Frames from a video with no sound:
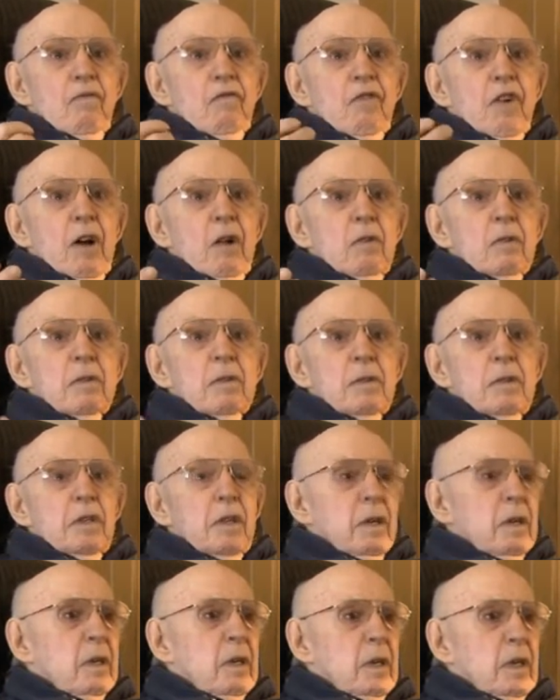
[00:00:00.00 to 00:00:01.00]
felt
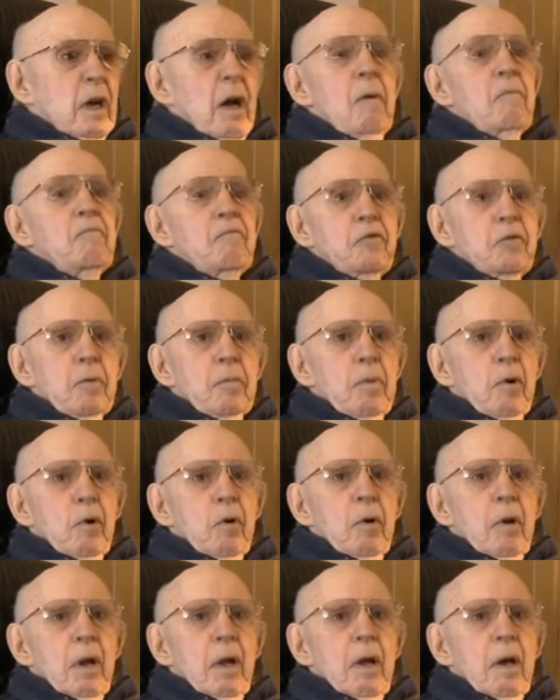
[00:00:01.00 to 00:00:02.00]

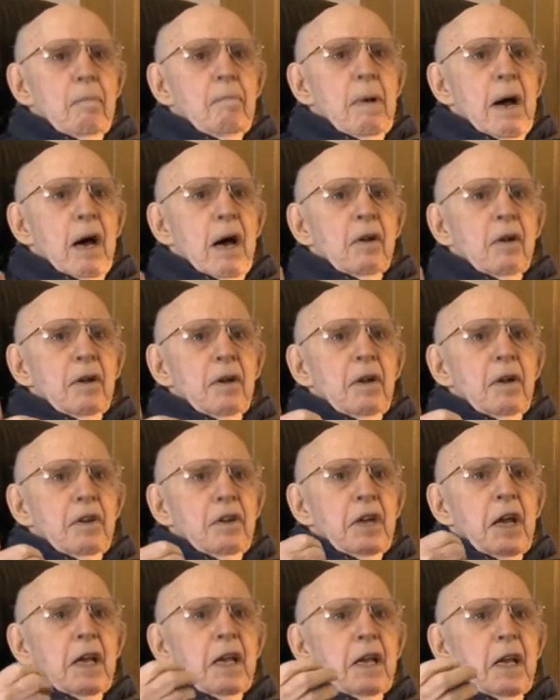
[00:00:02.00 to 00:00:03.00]
comfortable about
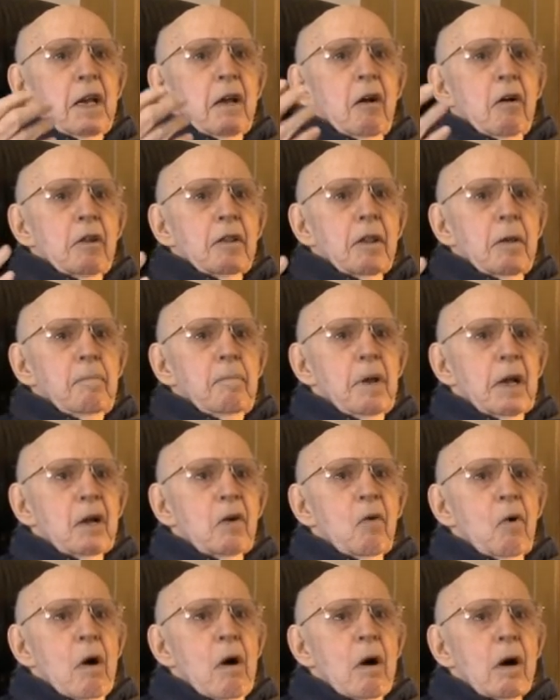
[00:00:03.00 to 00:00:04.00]
taking on the
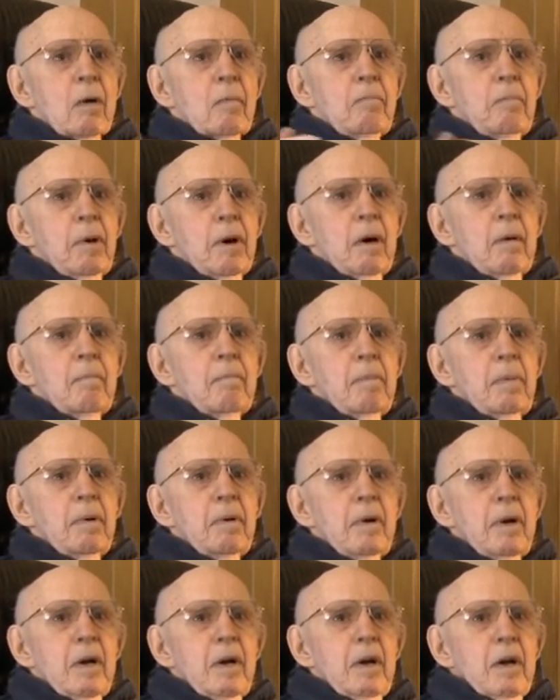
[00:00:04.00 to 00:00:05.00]
big rock pump.
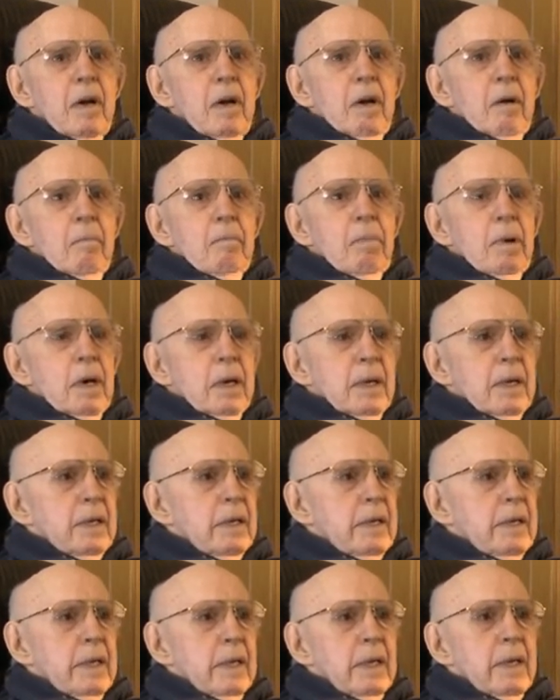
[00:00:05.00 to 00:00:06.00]

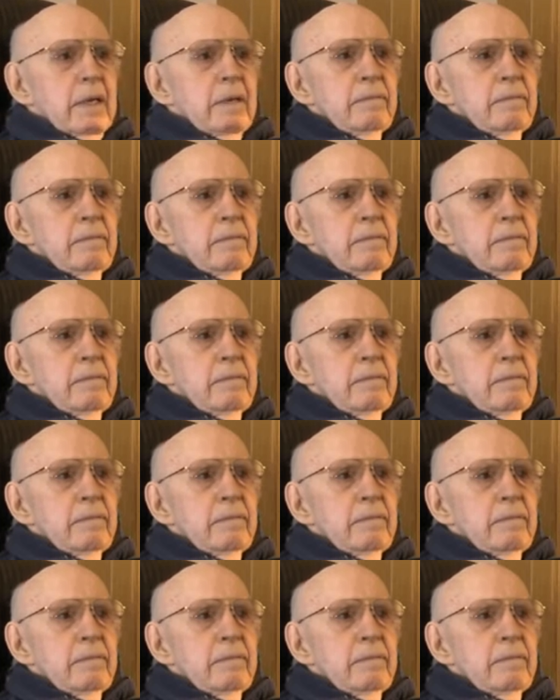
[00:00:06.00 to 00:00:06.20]
But